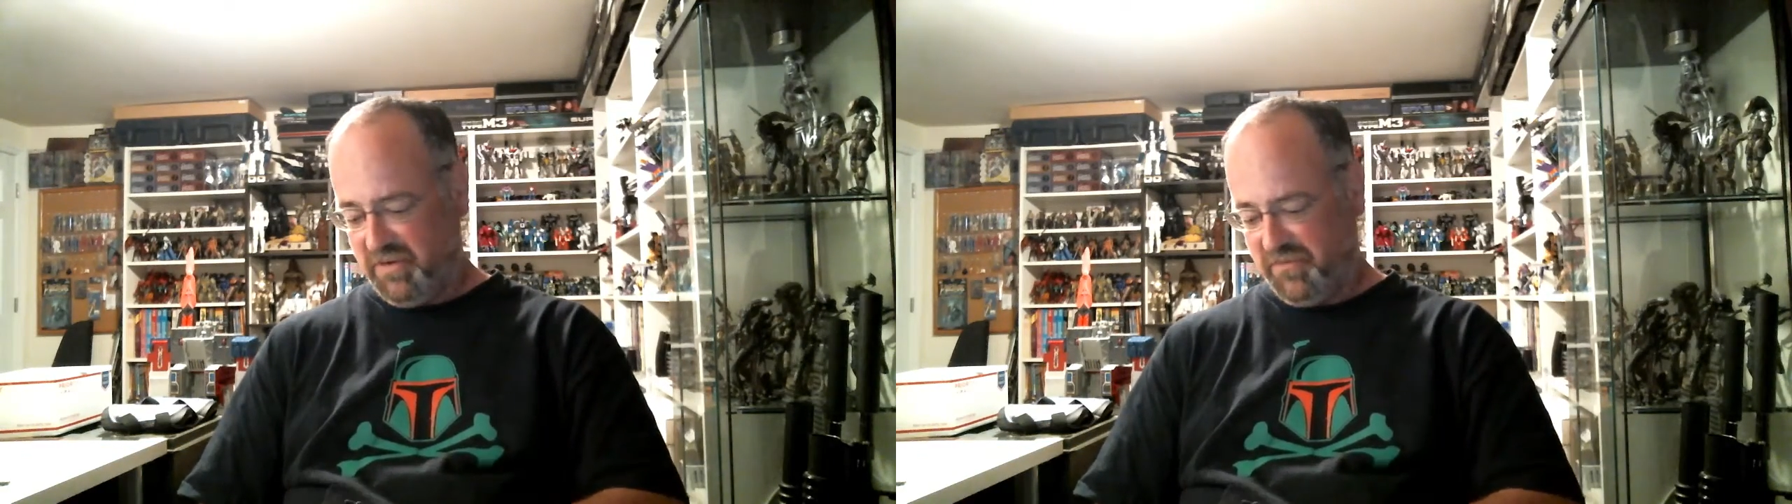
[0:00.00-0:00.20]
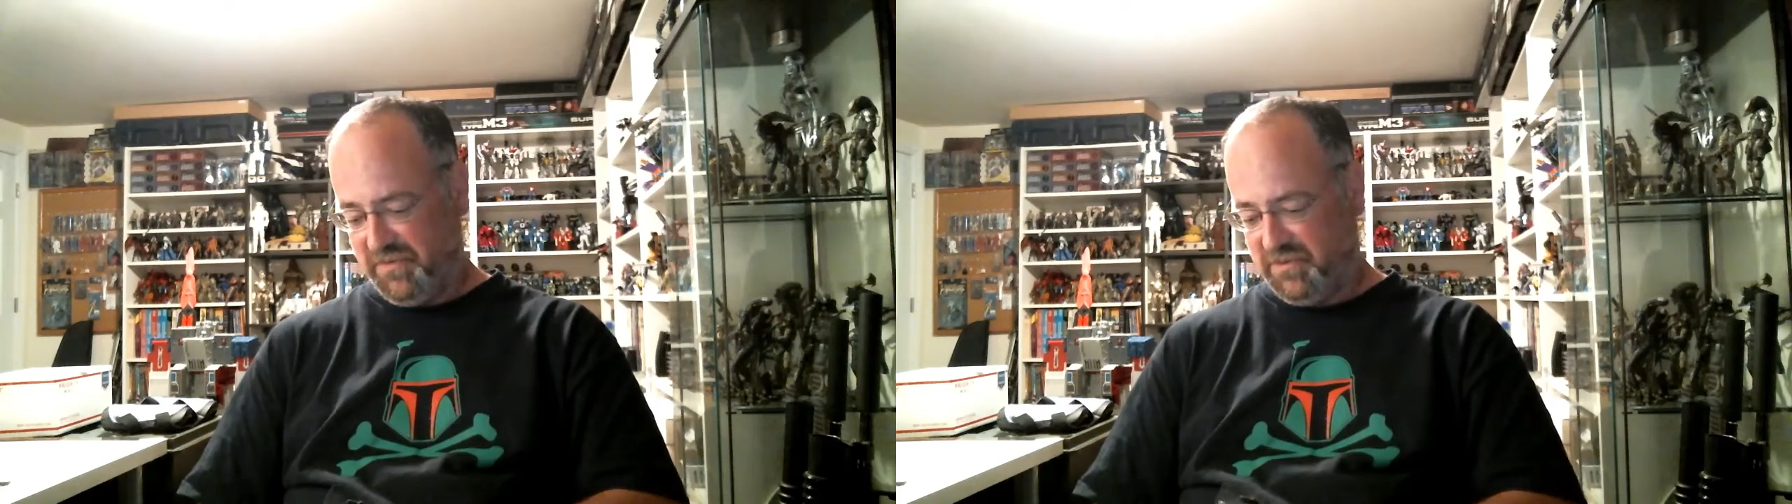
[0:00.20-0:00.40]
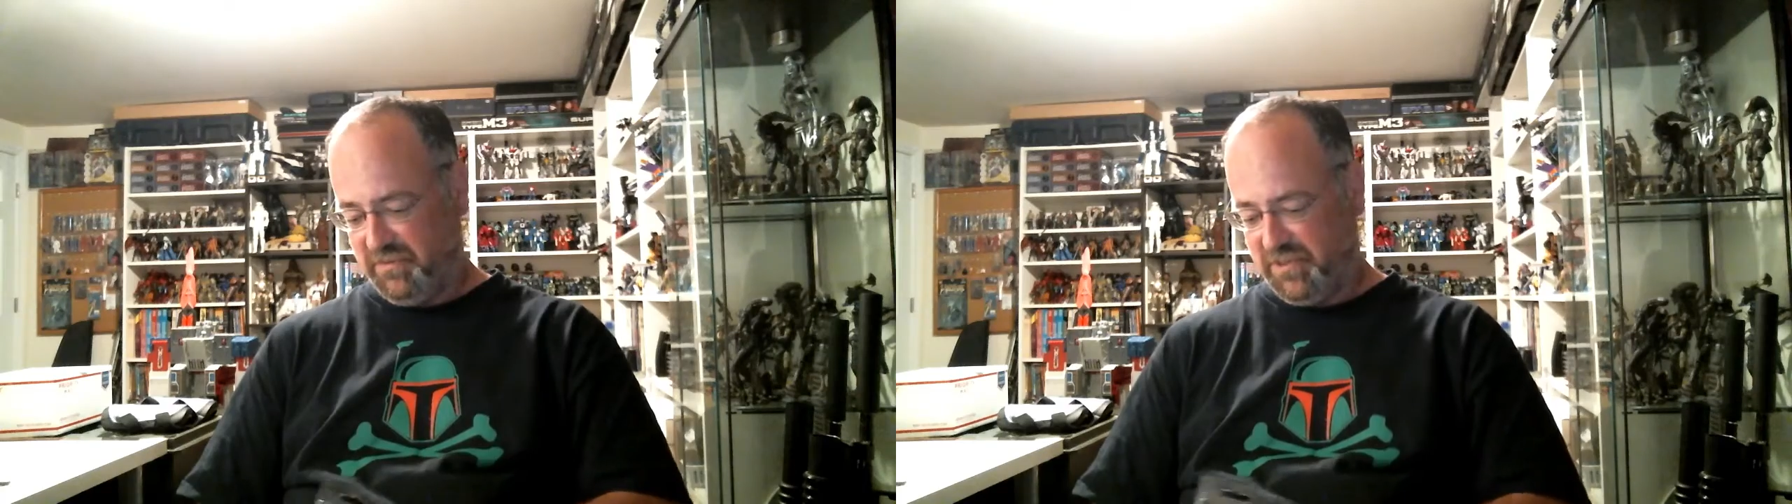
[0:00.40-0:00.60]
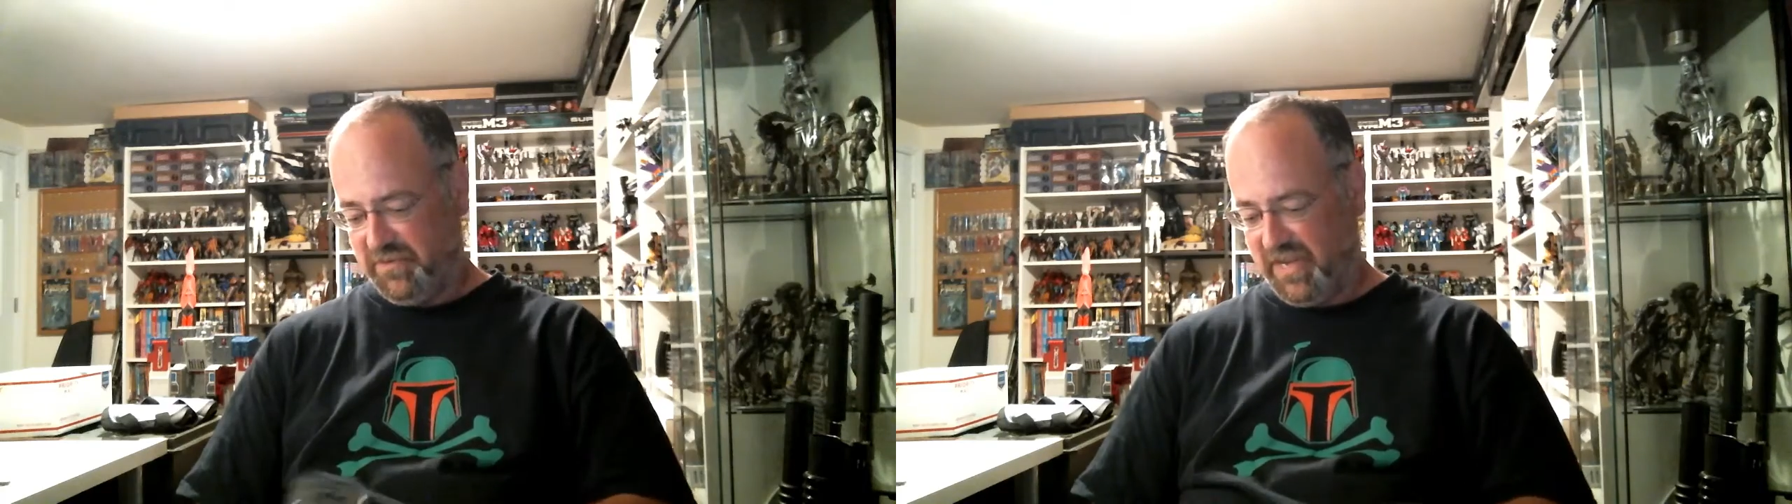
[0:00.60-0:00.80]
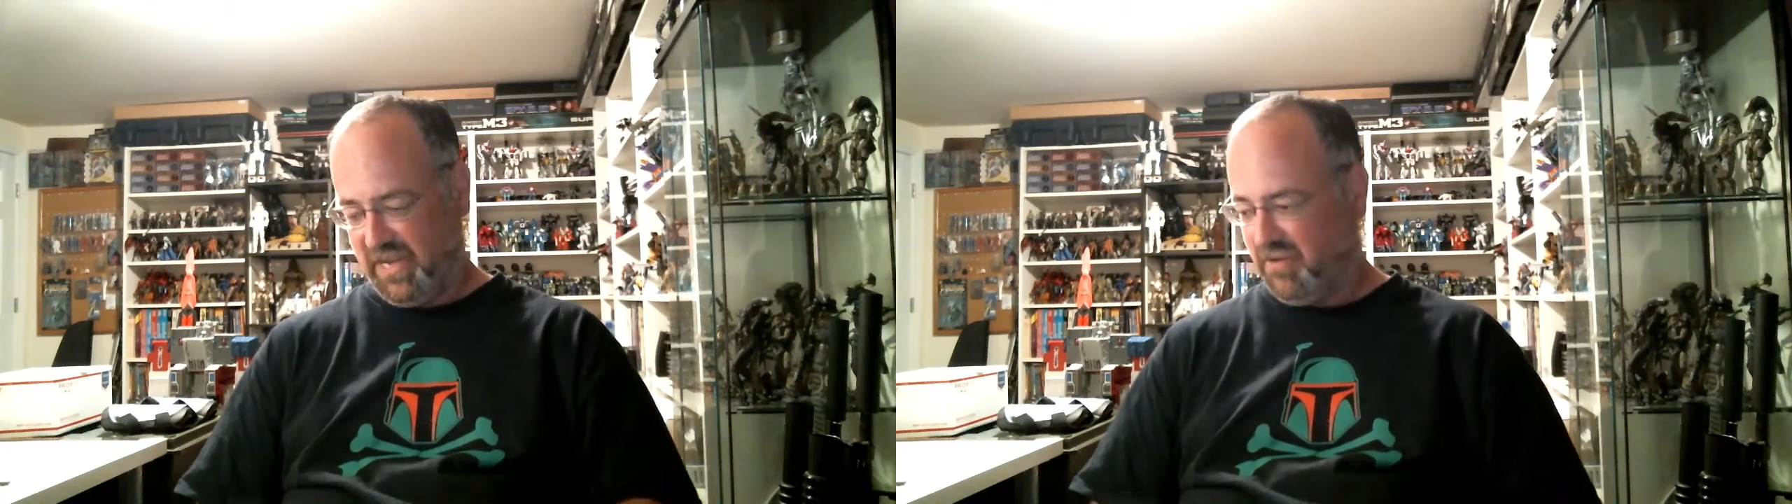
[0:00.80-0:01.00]
know if it's so much of
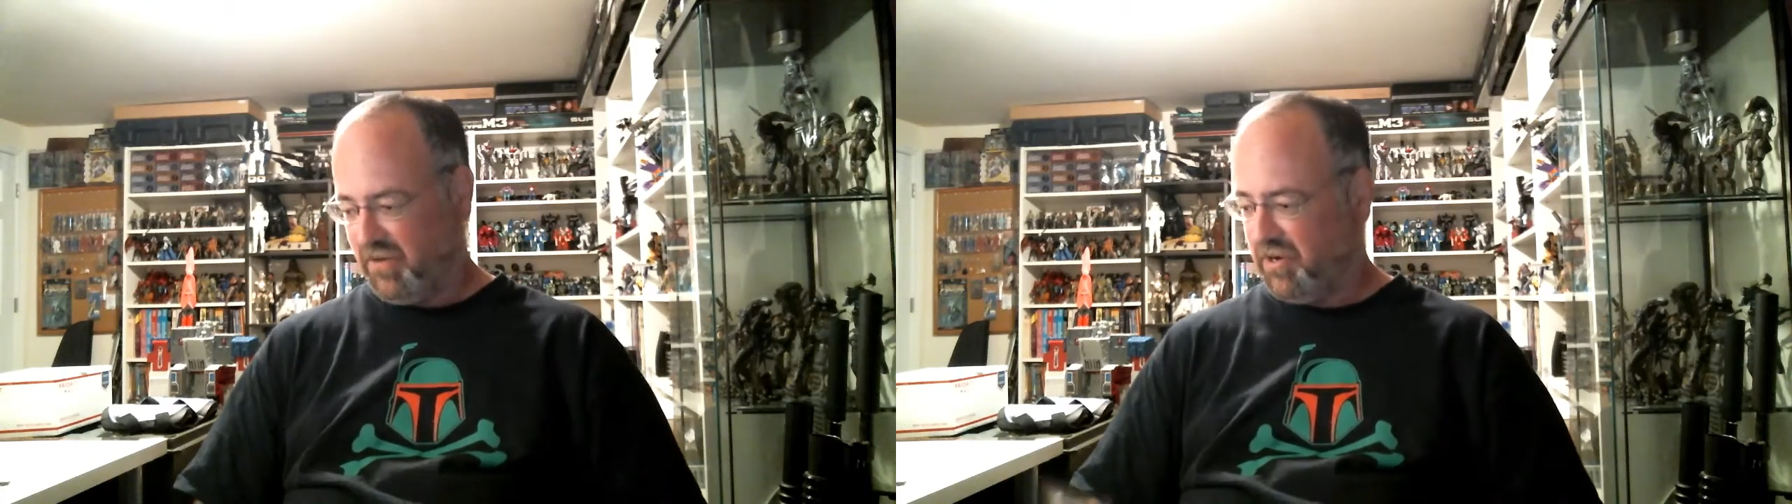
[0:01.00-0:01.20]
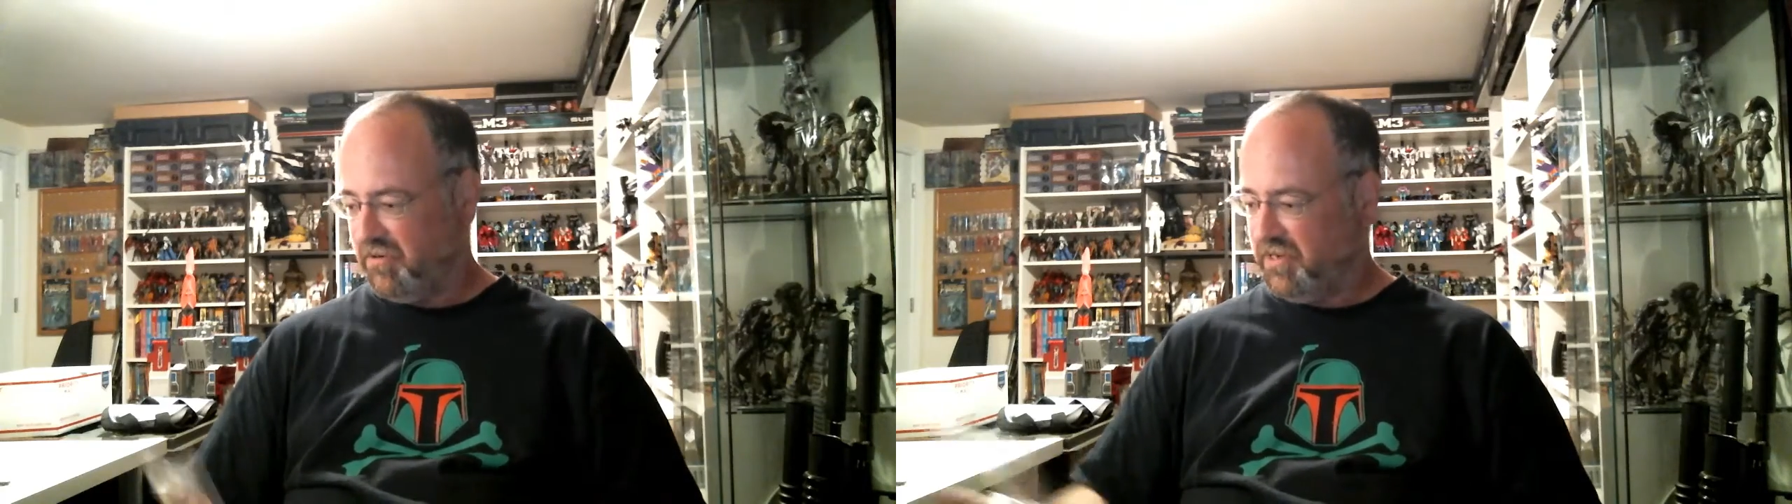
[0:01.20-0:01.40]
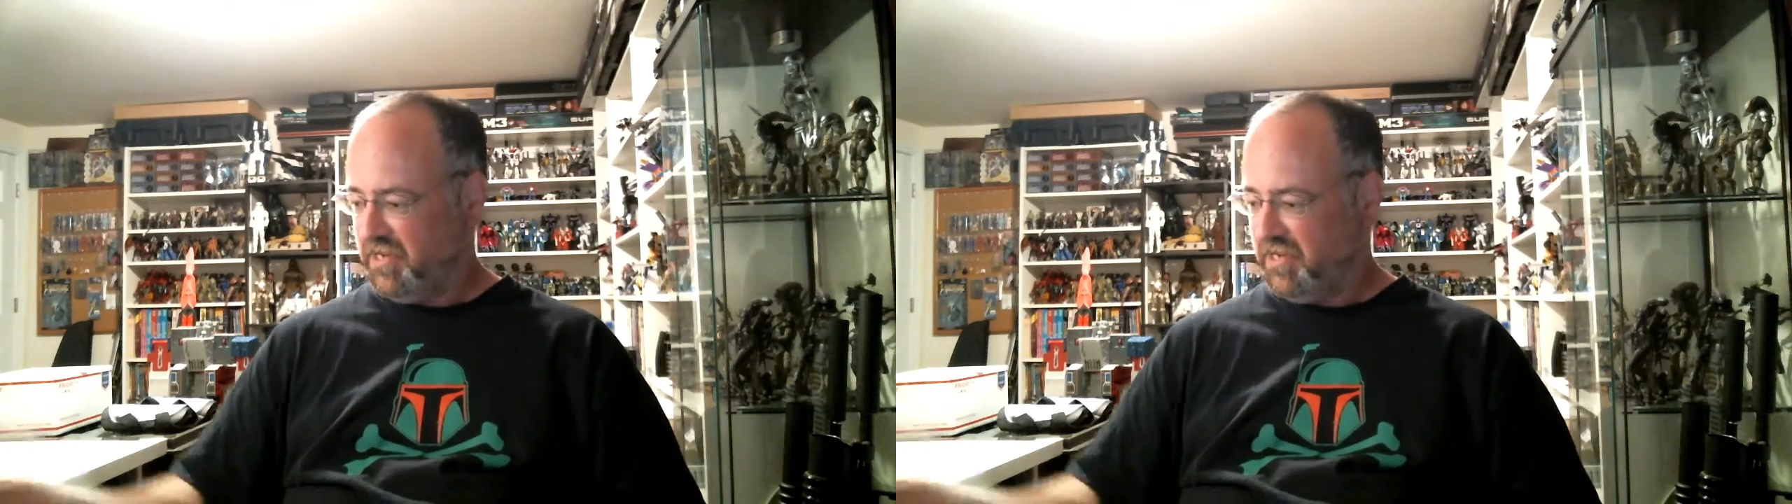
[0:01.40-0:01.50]
a hero,